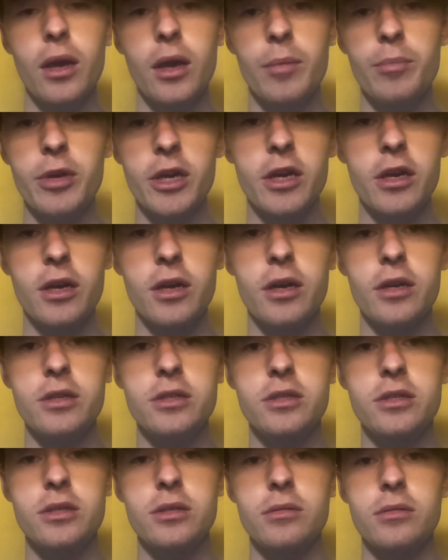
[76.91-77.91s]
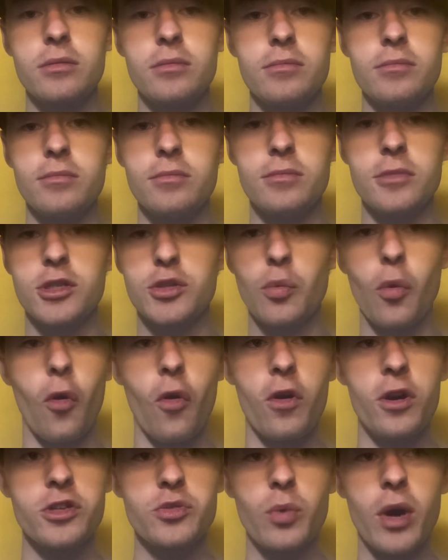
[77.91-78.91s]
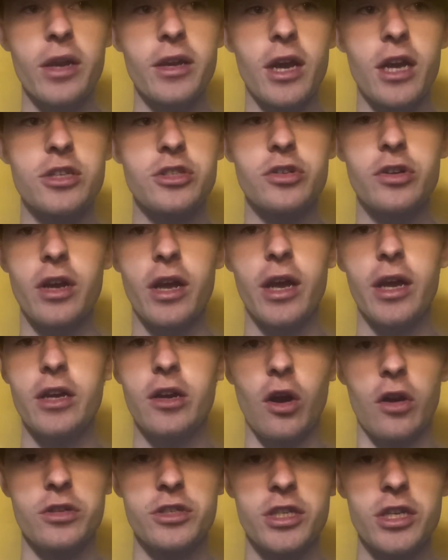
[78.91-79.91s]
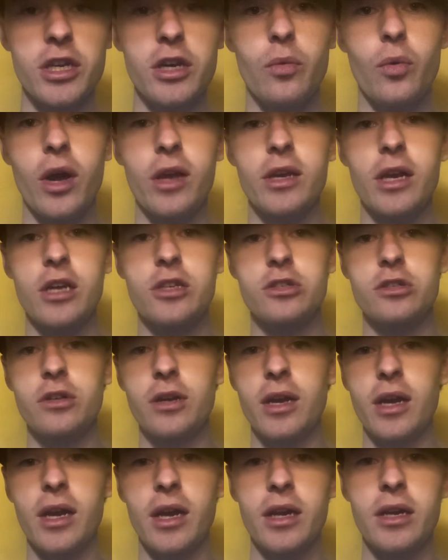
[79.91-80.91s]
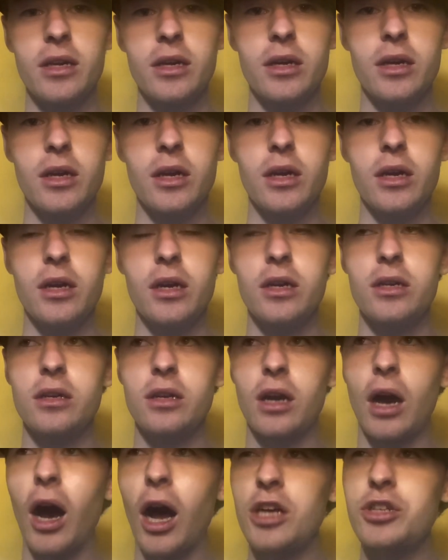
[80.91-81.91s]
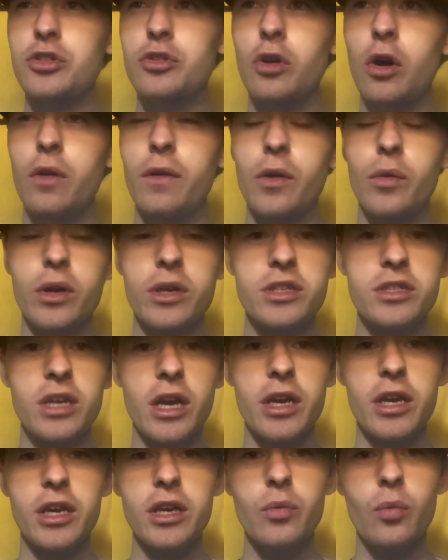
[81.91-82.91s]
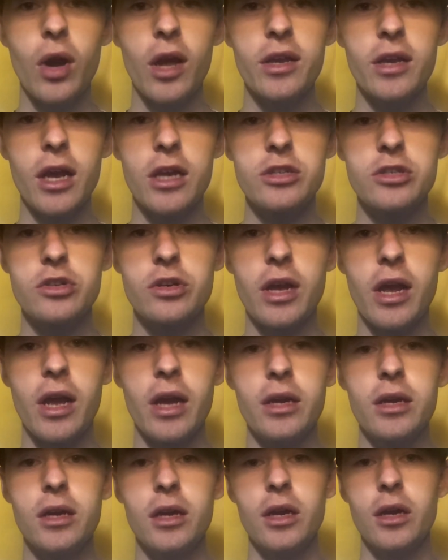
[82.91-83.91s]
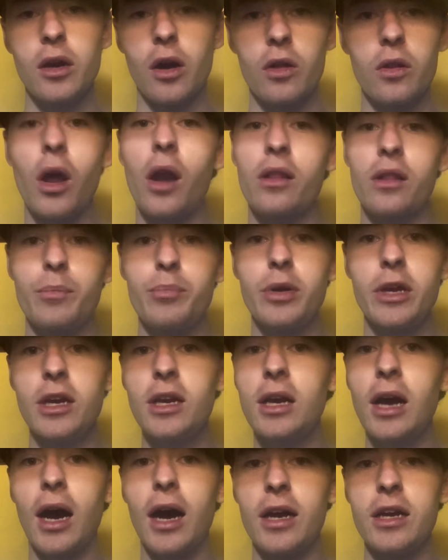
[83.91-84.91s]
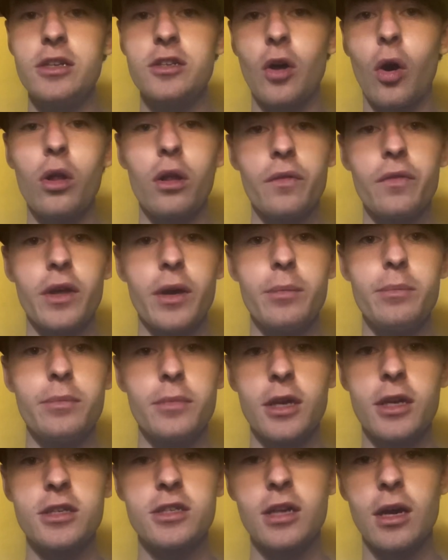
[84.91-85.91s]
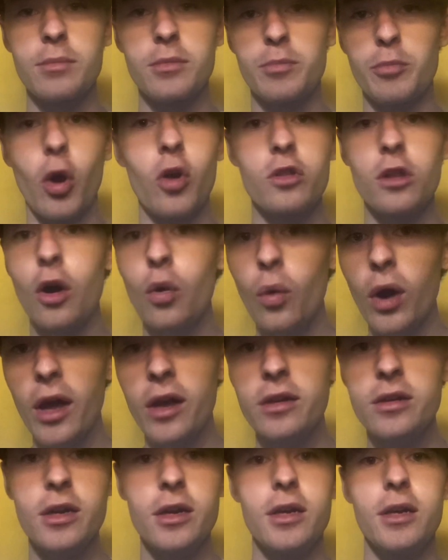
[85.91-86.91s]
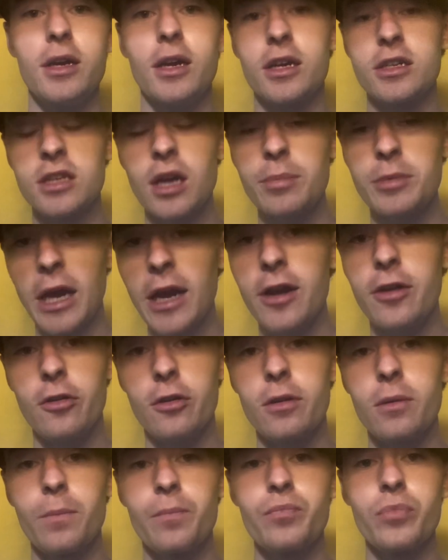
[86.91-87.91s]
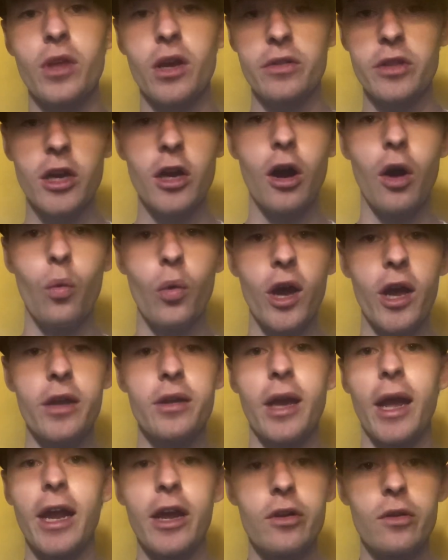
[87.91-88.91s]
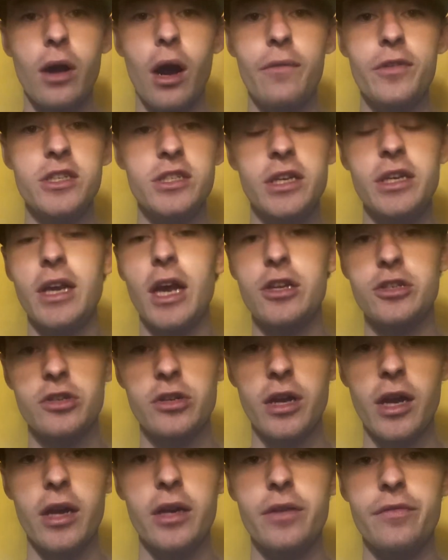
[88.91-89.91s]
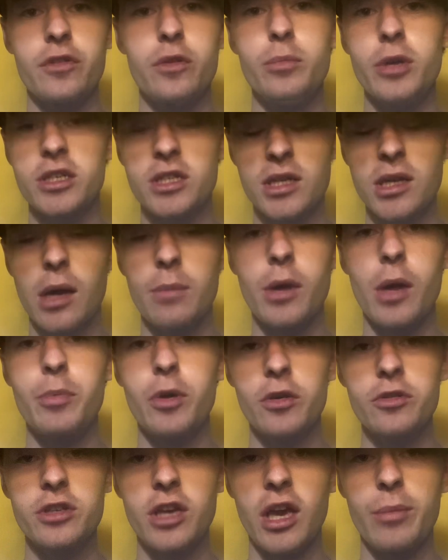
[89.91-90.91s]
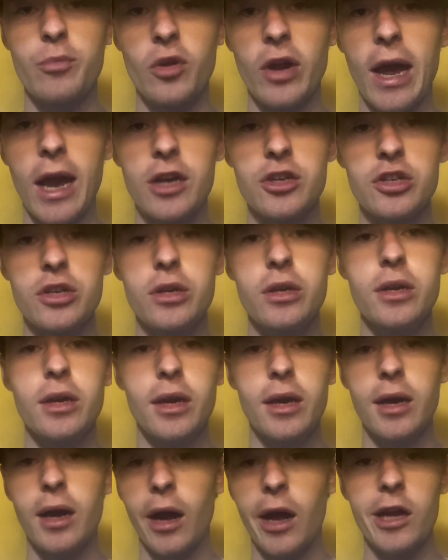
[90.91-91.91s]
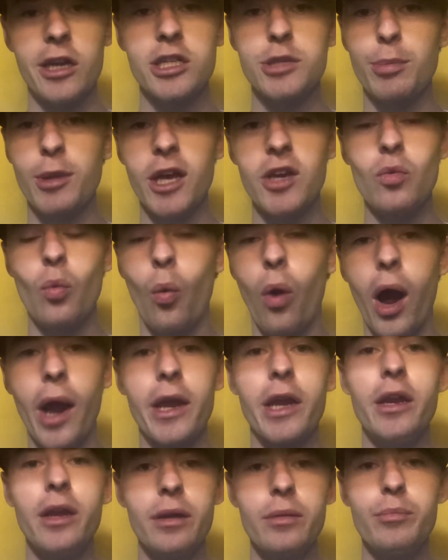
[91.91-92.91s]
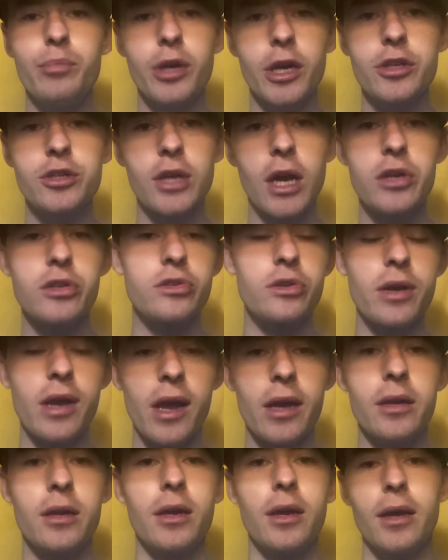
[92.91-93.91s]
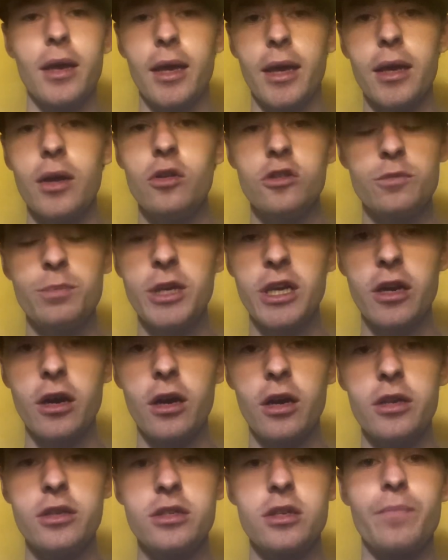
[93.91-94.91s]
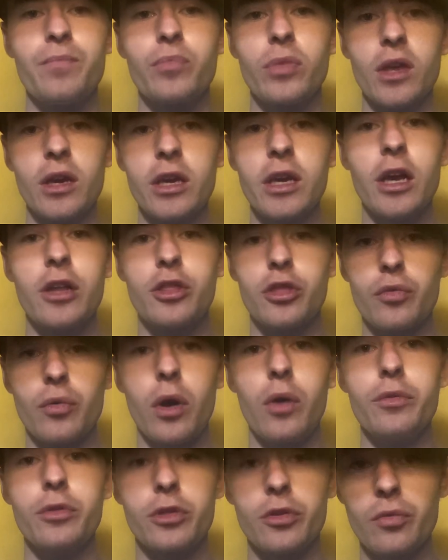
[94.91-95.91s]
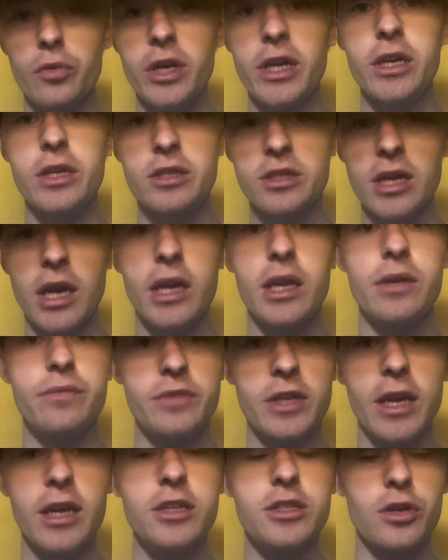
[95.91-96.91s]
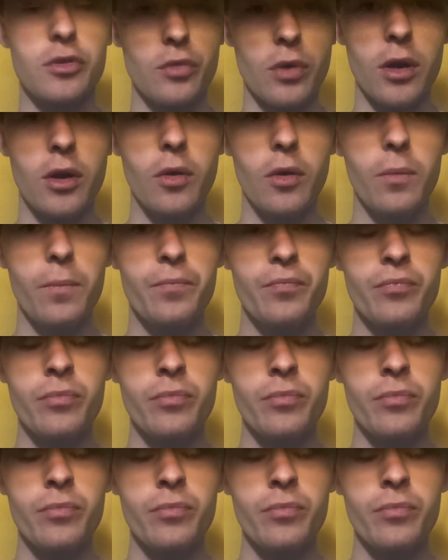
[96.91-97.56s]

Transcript: because Suarez went yesterday, Garcia went yesterday, Cosgrove, I want to say he went yesterday. A lot of the big guys, all of them, except Barlow went, except Hader, they all went. Hader, obviously, yesterday, if you missed it on my post-game reaction, I explained why he didn't pitch yesterday. It was because he had thrown three consecutive days in a row,